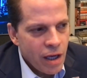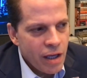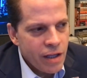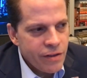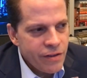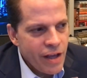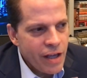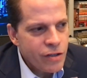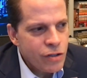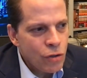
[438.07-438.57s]

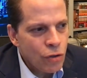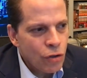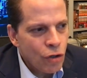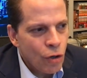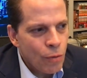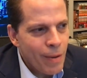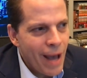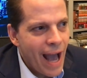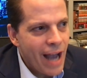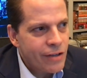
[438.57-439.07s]
And then you'll
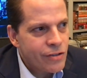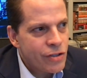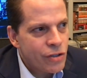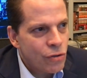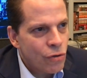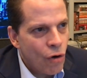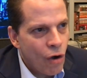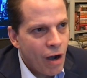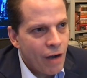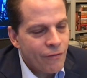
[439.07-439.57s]
go back to
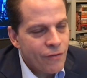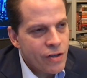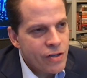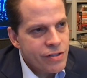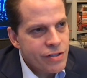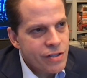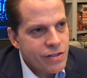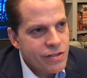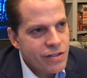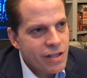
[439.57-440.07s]
your
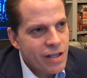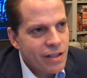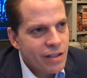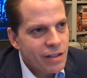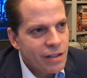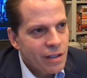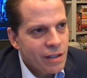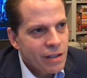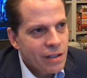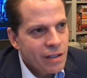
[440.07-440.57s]
office and
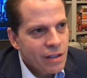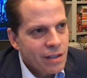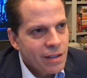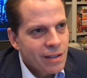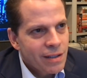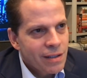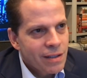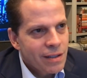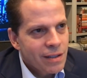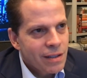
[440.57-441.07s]
say,
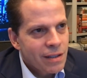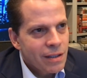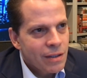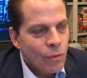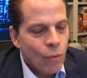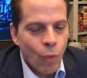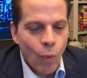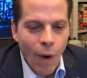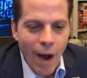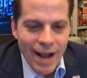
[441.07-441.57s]

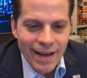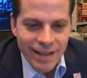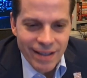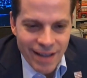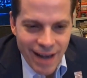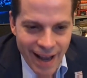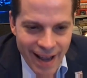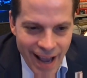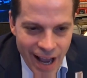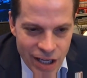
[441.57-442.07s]
why
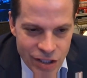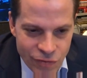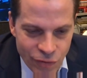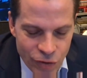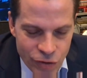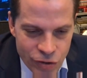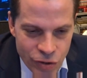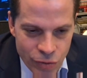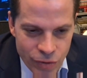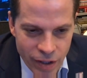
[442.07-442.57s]
didn't I ask
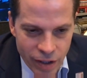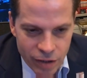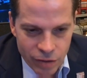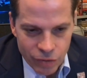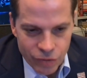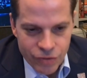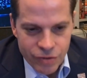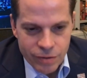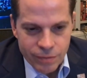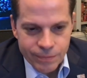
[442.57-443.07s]
for 2
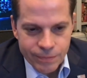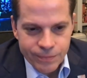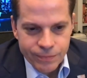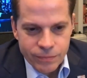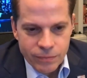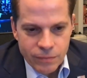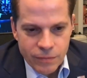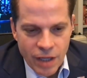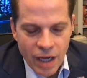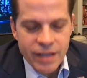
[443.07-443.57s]
nickels?
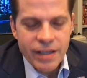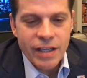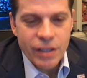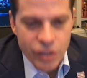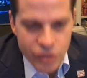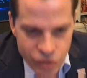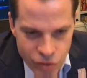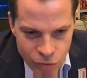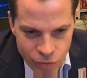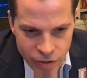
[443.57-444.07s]
I
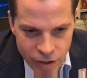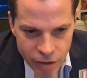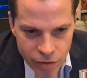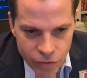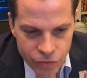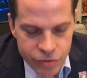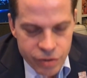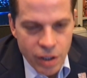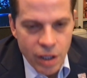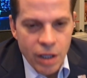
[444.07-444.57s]
needed 2
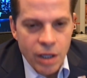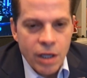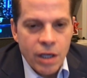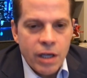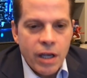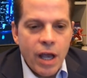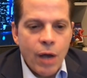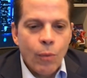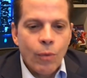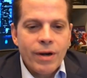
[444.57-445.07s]
nickels.
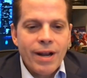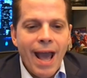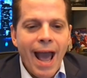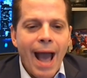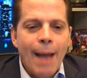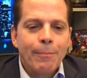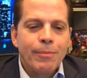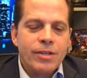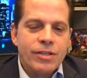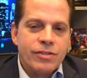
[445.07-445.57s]
And what
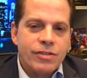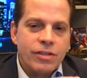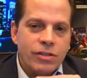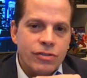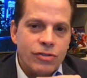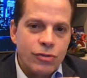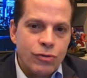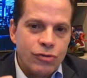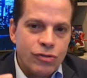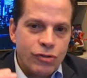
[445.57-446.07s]
happens
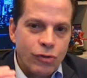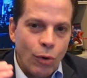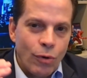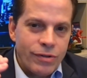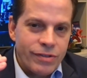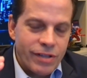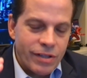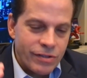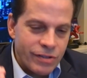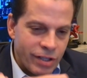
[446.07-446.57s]
is you
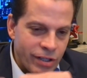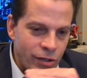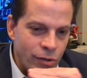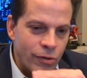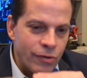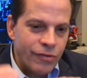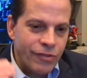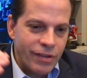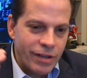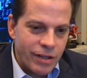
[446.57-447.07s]
start to
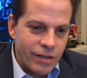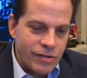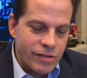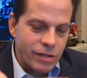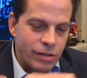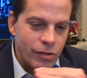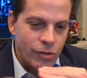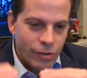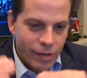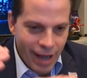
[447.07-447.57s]
tier things
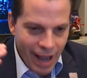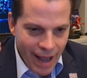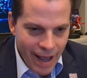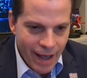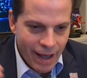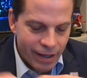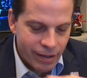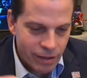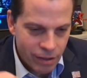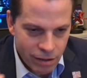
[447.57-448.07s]
in your
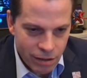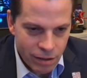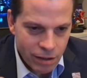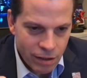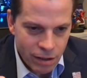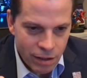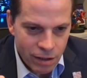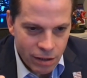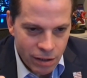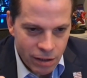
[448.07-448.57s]
head
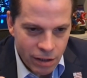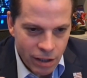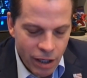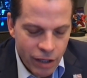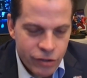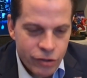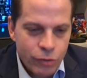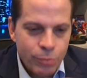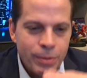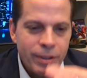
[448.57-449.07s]

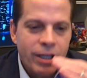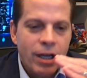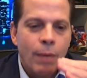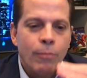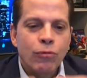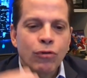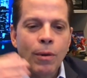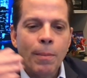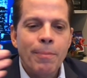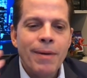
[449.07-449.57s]
and you
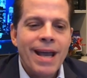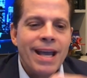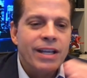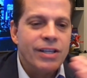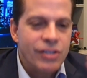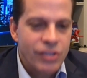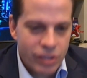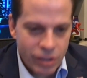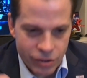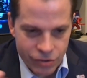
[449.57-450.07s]
become
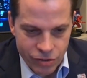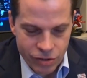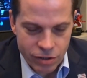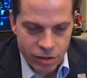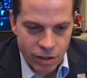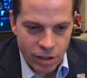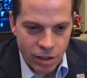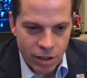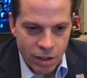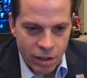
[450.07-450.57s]

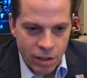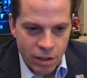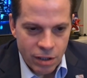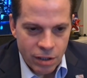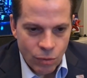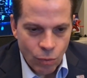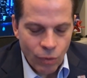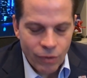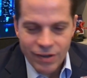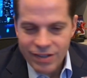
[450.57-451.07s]
rapacious
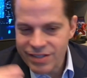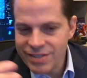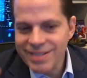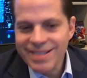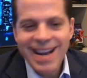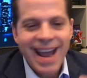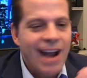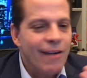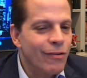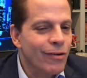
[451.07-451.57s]
where it's
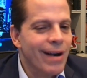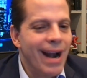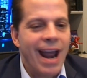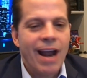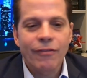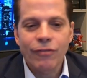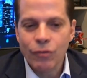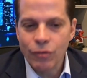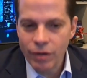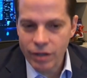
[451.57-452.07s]
never,
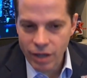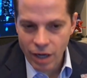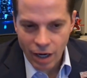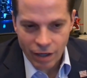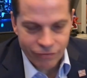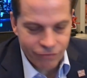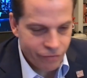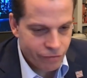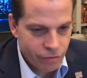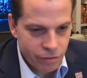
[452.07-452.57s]
ever
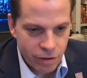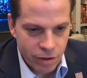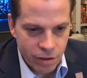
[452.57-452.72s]
enough.